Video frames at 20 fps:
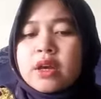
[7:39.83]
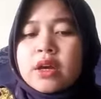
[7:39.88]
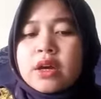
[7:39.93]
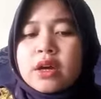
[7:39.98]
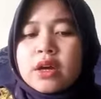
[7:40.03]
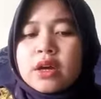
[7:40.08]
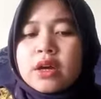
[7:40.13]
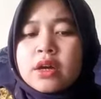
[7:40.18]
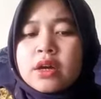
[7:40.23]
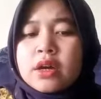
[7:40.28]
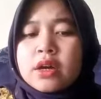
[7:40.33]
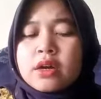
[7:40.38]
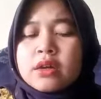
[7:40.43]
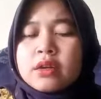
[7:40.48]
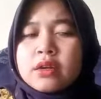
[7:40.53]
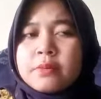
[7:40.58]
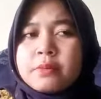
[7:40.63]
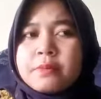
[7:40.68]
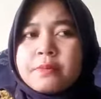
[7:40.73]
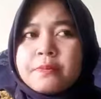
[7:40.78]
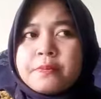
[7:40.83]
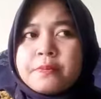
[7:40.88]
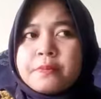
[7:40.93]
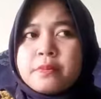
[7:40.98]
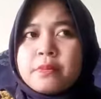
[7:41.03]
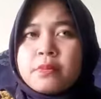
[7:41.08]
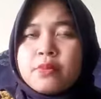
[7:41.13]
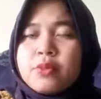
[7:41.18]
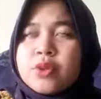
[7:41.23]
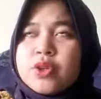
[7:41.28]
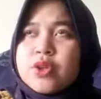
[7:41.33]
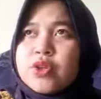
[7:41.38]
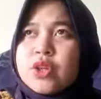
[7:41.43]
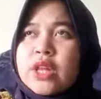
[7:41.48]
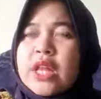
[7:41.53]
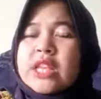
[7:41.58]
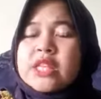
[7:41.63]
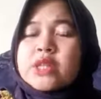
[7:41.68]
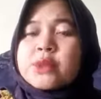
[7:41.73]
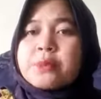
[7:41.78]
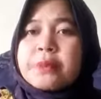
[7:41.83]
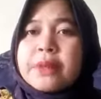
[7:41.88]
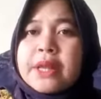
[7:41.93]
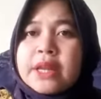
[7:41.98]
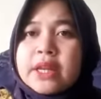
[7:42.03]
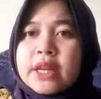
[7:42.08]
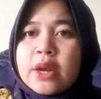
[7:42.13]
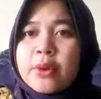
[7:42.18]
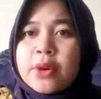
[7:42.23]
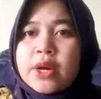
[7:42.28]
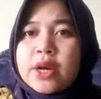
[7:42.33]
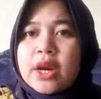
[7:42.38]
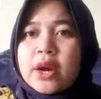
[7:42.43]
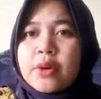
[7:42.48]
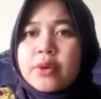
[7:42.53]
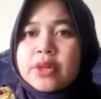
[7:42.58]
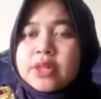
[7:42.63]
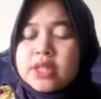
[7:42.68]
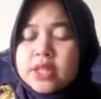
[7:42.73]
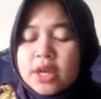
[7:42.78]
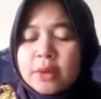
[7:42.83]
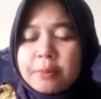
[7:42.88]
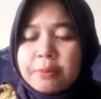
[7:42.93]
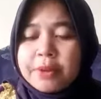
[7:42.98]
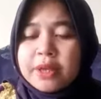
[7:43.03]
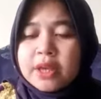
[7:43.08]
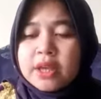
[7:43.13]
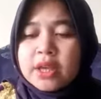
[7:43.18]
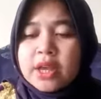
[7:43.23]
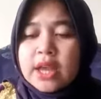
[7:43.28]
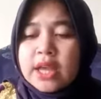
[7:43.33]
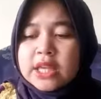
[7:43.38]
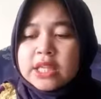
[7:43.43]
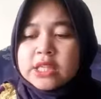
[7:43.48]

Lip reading: uh we should explain our topic,